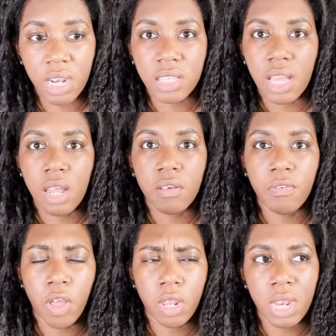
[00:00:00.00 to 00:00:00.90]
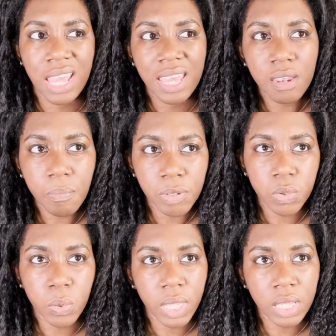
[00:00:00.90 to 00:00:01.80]
is kind of an
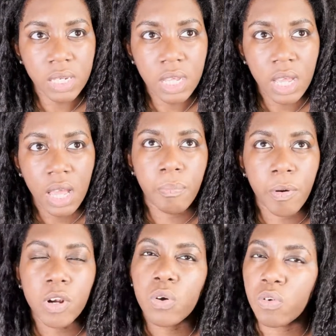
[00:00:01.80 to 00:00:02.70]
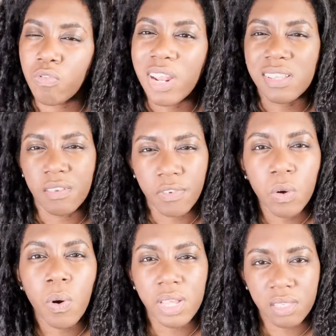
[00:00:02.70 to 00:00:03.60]
in-between but relatively
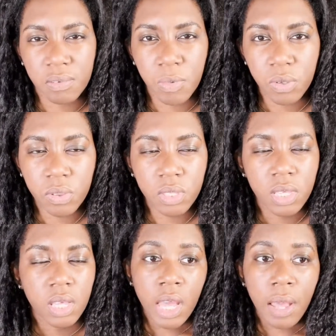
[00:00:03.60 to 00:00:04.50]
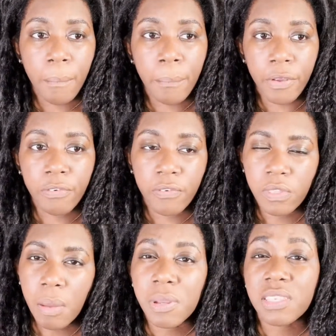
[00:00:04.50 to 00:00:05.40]
quite smooth. Both of
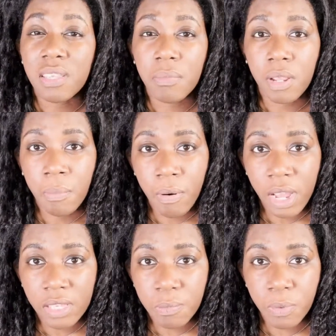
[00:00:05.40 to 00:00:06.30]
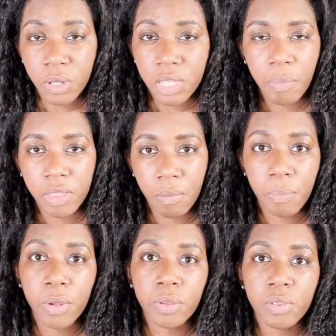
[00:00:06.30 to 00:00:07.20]
them are similar price point, but they're
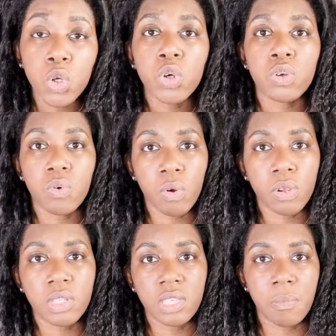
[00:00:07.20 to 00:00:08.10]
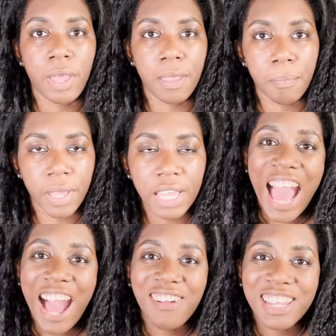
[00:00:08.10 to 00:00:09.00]
both good quality paper.
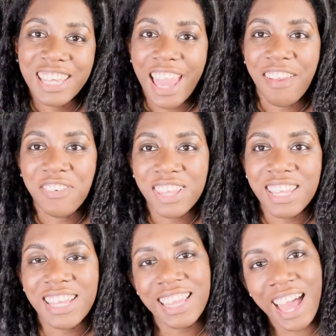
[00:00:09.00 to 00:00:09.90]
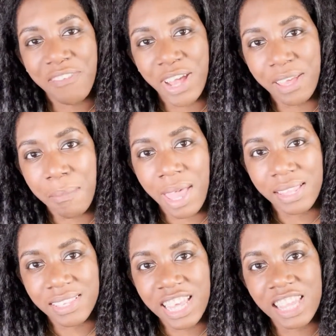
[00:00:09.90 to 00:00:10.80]
I'll link everything that I
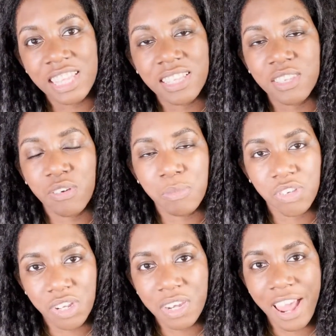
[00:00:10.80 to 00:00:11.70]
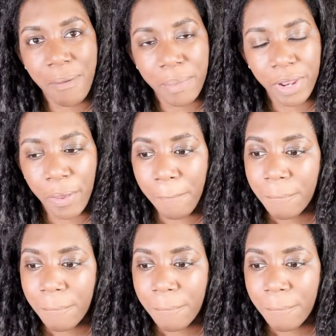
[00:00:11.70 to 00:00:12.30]
recommend in the description down below.